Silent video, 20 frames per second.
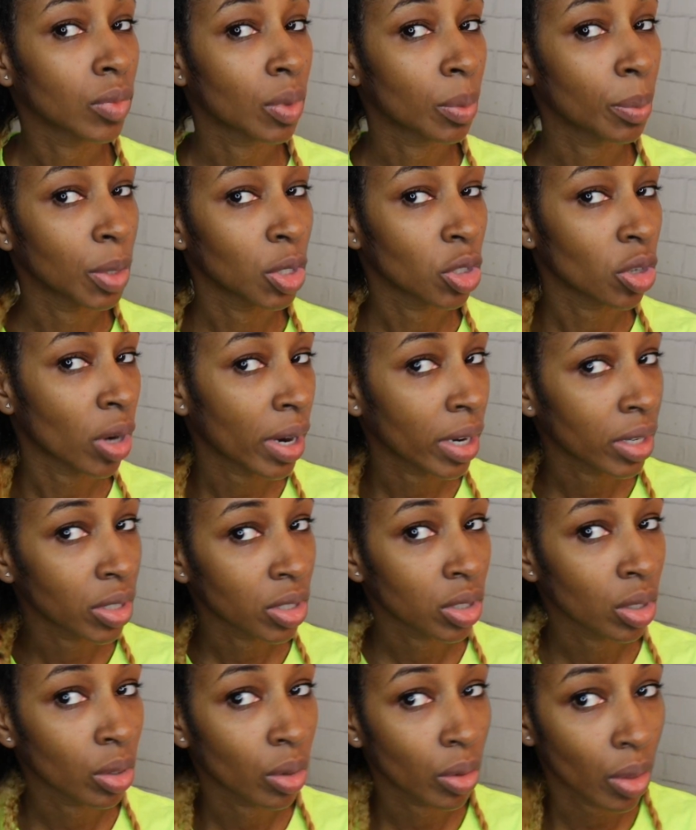going to try and
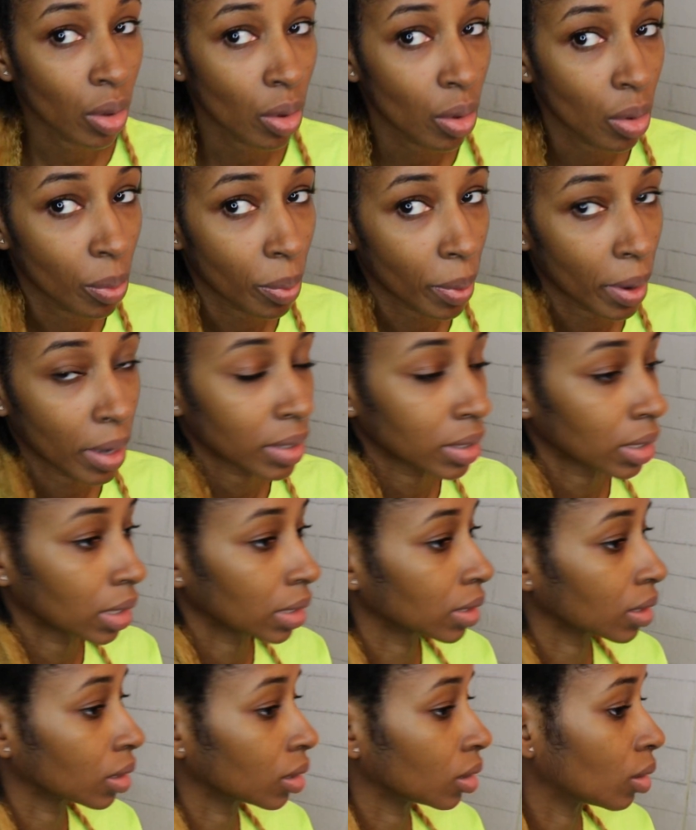show the whole
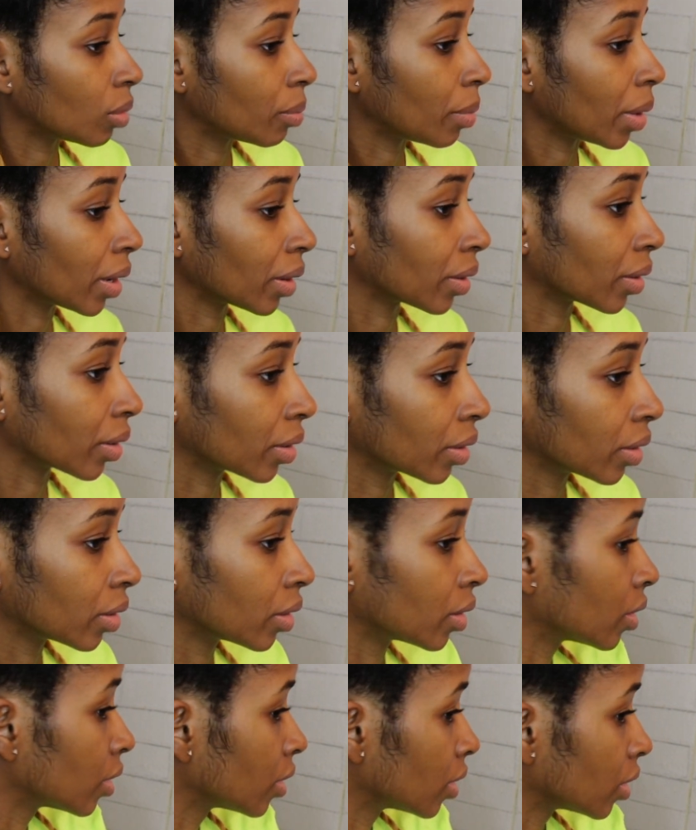process a little better.
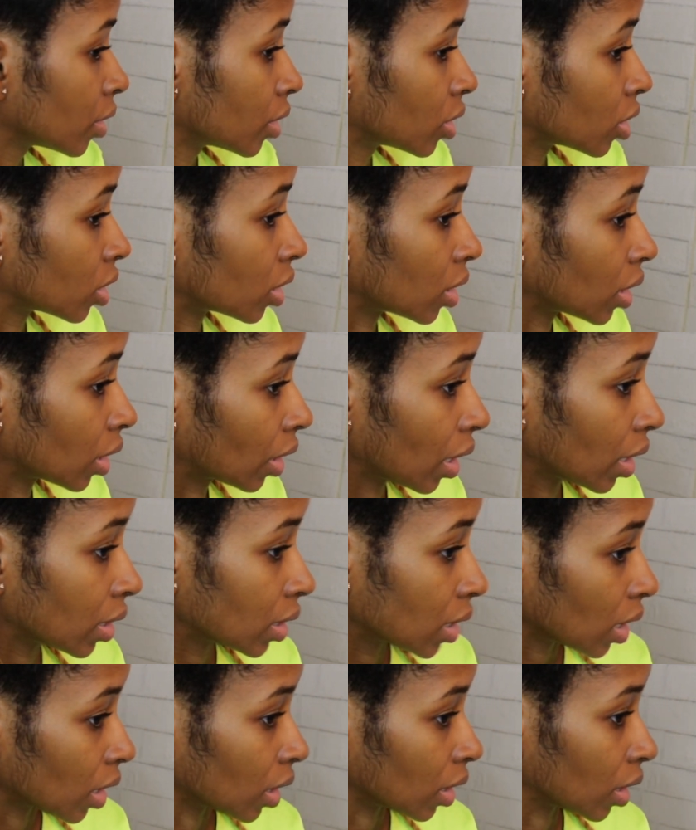just in
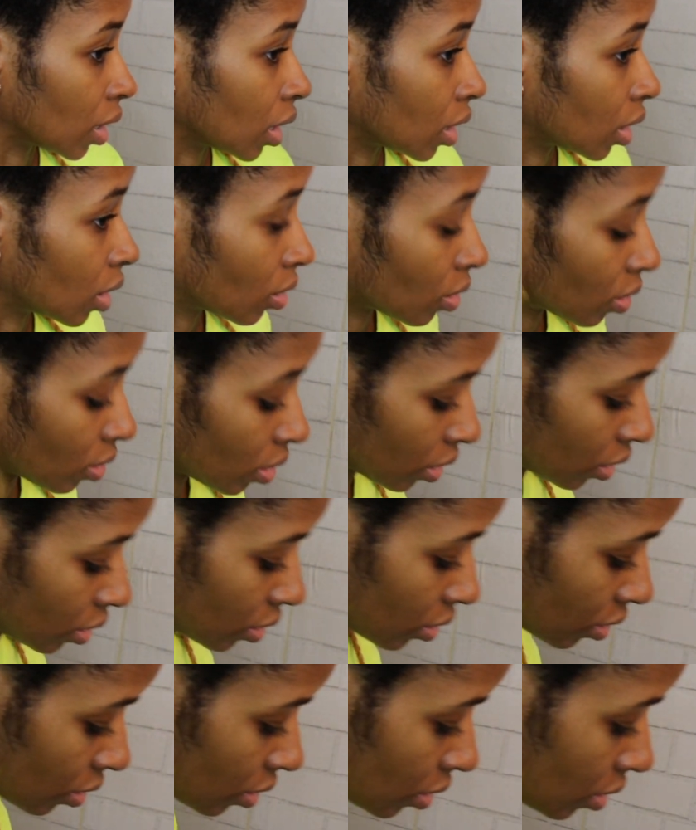case I didn't get it
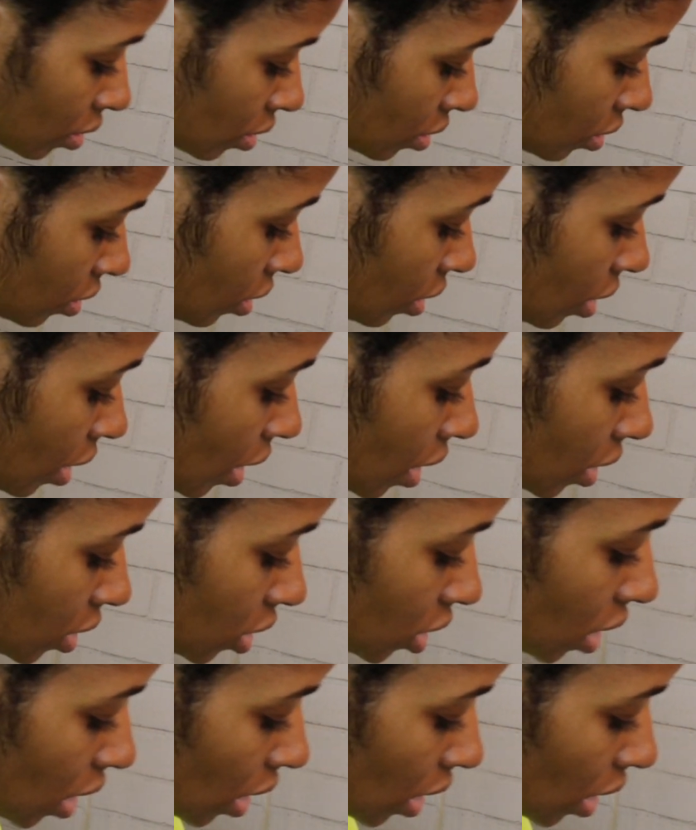on the last